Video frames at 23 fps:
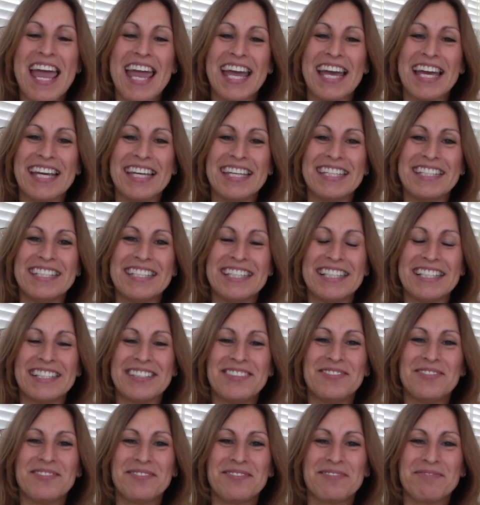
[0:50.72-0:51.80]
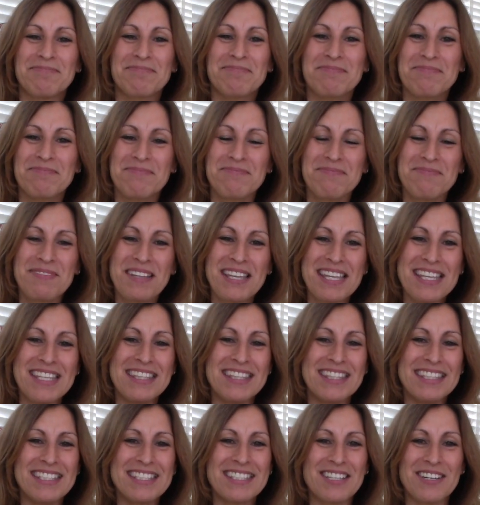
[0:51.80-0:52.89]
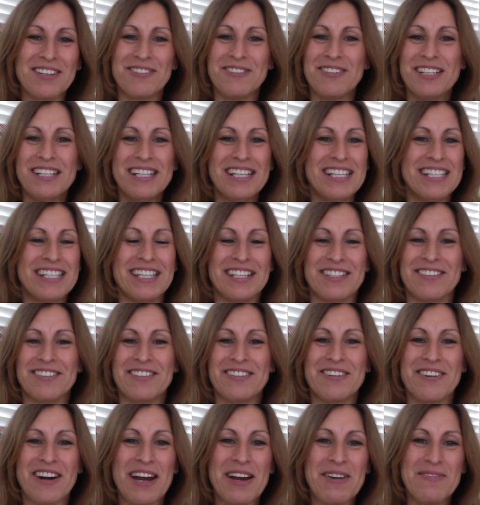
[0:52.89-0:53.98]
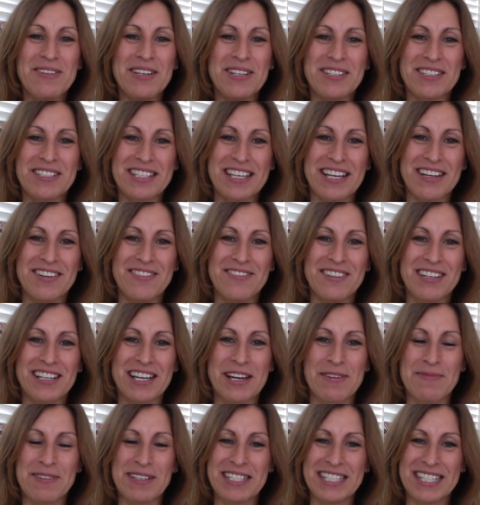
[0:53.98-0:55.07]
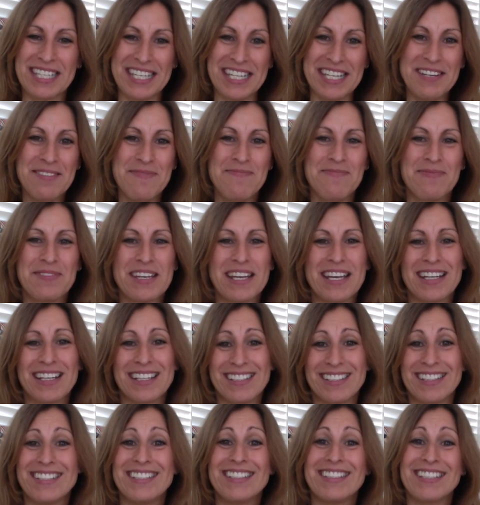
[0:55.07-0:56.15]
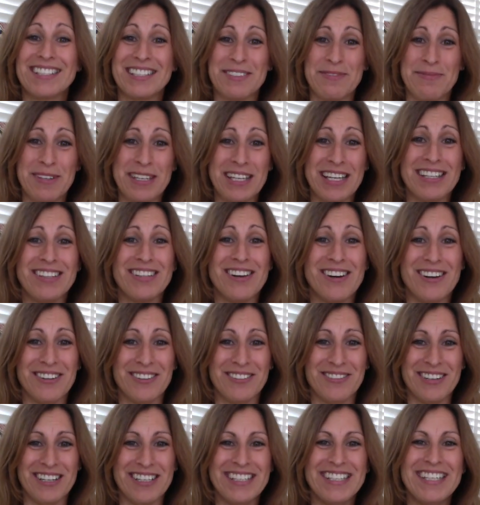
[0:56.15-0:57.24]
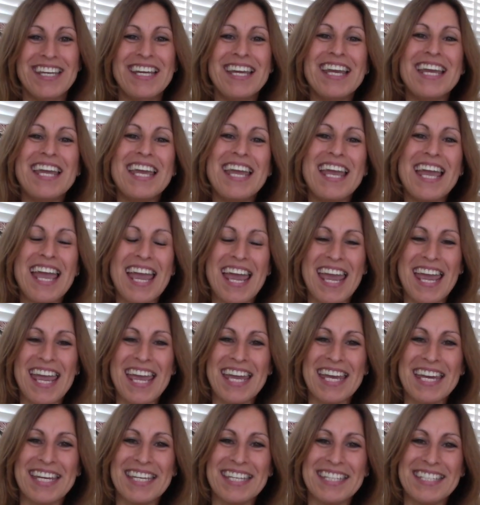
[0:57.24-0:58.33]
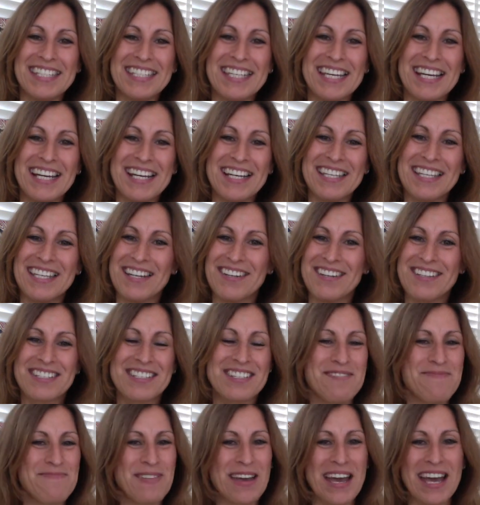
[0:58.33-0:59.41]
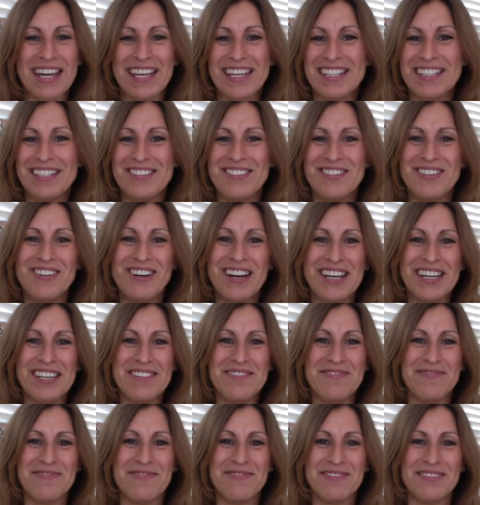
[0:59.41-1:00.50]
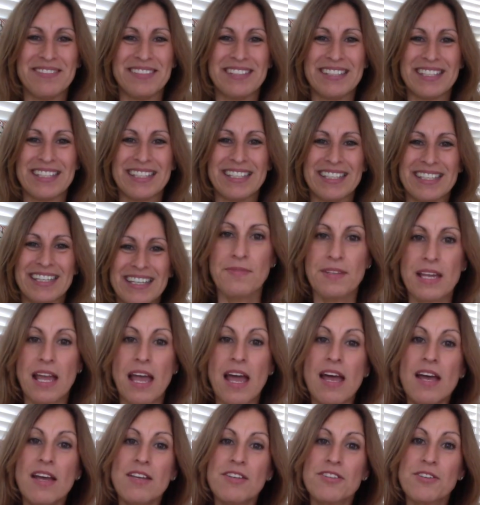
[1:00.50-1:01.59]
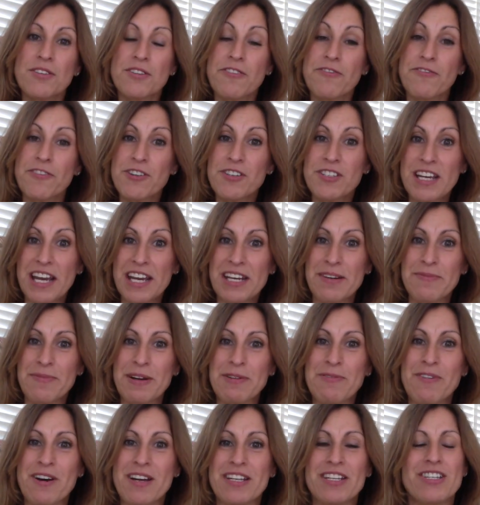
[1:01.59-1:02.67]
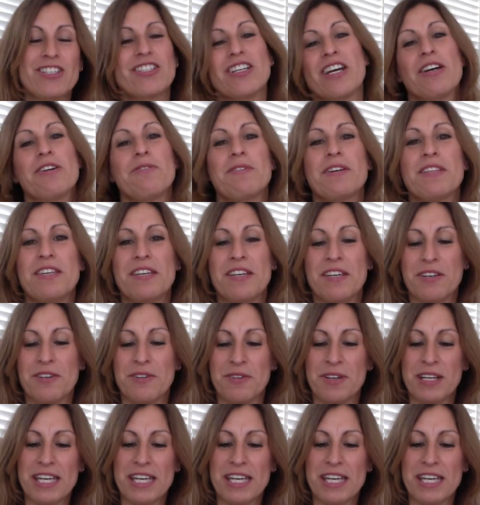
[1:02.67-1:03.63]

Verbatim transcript: and uh, so, you know, grab yourself a cup of tea because this is going to be a long one and, uh, you know, sit back and enjoy. So, the first item I want to share with you